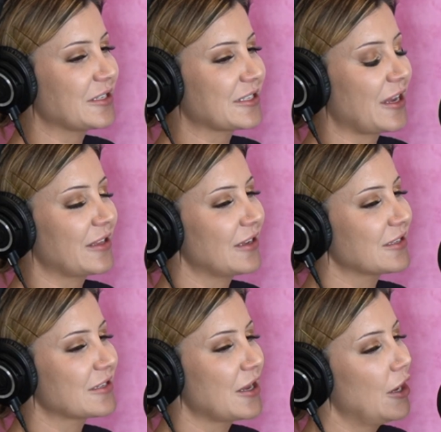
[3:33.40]
I say
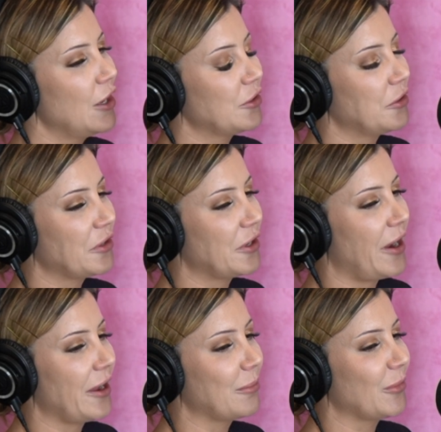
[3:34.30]
this, not that
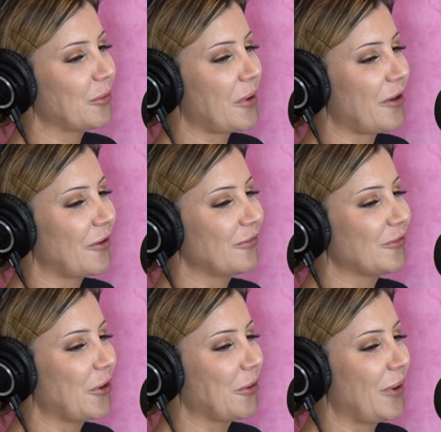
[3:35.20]
I am aware of,
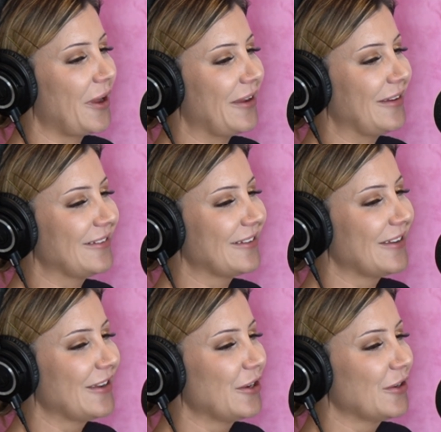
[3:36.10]
no
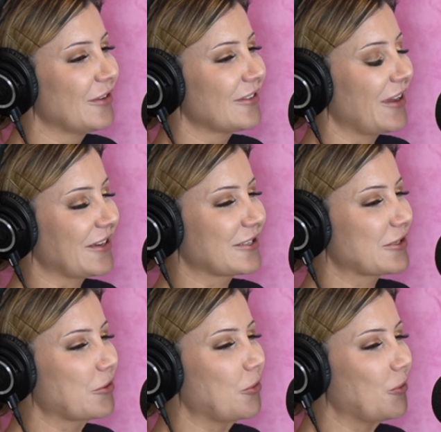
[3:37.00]

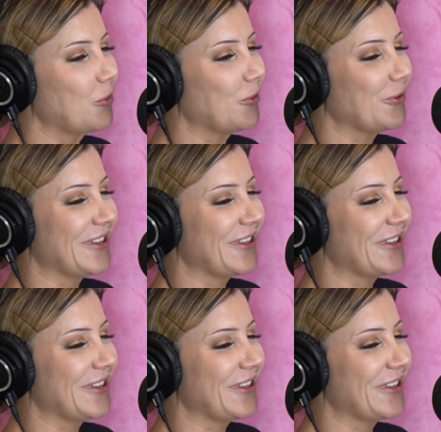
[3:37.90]
school